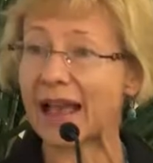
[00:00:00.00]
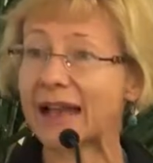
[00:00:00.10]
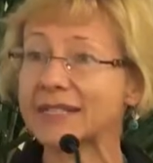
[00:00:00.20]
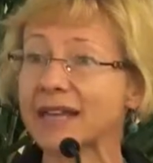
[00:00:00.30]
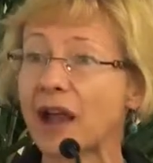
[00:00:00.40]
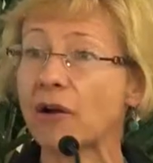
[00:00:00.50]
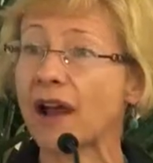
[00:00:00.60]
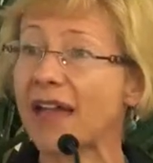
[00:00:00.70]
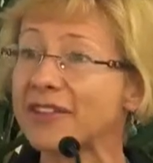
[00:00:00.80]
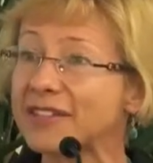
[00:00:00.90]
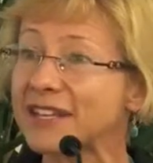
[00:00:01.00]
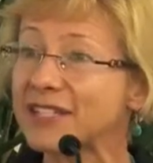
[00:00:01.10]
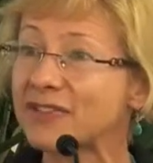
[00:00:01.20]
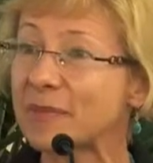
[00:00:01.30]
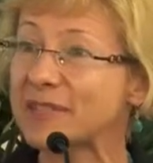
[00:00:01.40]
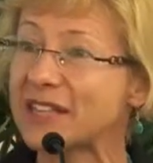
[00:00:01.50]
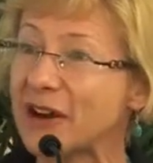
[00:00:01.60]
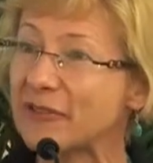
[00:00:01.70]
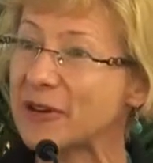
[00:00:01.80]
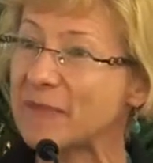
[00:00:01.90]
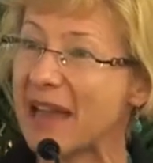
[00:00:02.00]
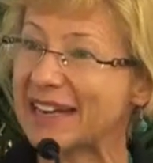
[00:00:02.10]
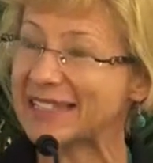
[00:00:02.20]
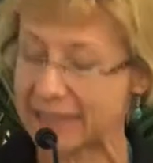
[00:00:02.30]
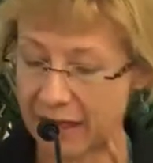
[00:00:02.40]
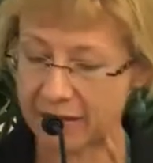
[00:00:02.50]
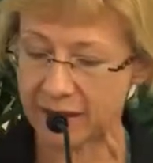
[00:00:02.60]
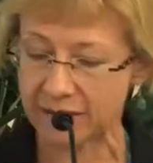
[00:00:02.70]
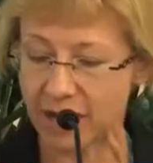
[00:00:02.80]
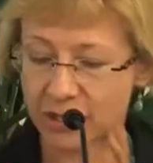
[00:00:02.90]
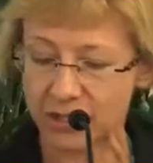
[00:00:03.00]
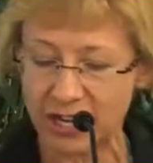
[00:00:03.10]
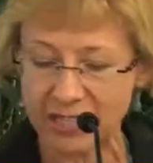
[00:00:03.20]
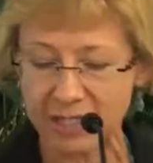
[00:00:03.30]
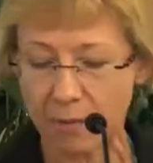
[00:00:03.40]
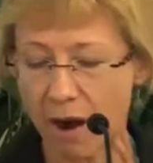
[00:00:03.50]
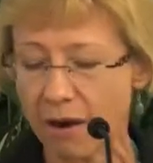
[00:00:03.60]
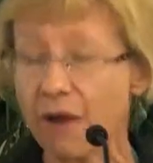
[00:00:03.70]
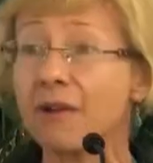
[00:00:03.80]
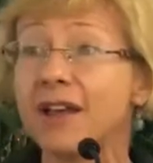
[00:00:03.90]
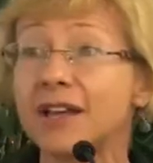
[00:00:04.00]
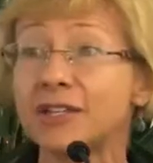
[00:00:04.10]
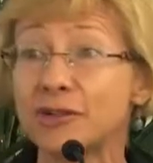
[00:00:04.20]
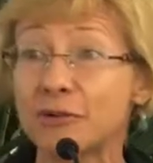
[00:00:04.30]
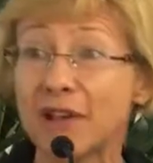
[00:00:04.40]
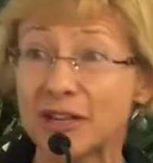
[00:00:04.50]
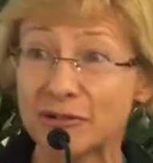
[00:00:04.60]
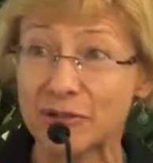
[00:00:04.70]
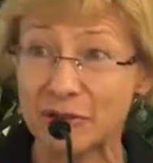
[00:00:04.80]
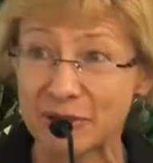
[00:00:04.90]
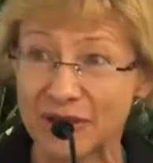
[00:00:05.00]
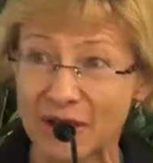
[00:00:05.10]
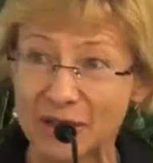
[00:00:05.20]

ask our ethicist from the Center for Humanities and Ethics, Dr. Jason Morrow, to introduce our